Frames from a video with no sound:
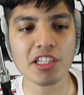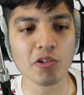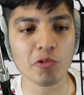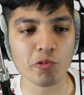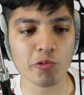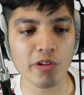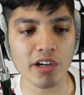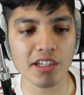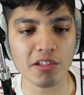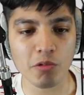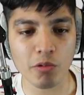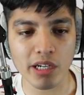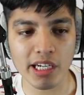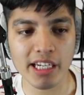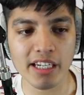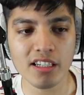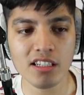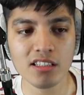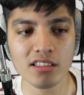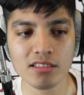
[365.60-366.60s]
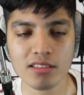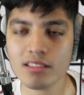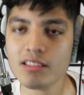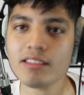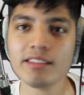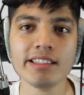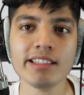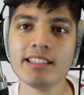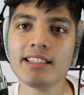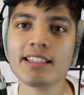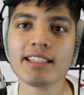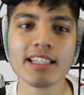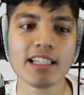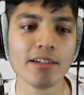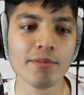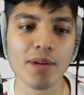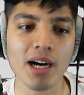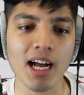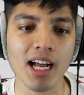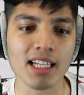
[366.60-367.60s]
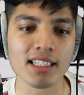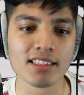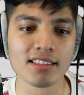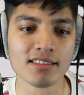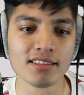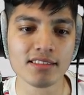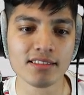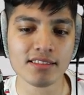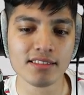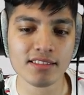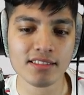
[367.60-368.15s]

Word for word: so he can run away. Come on.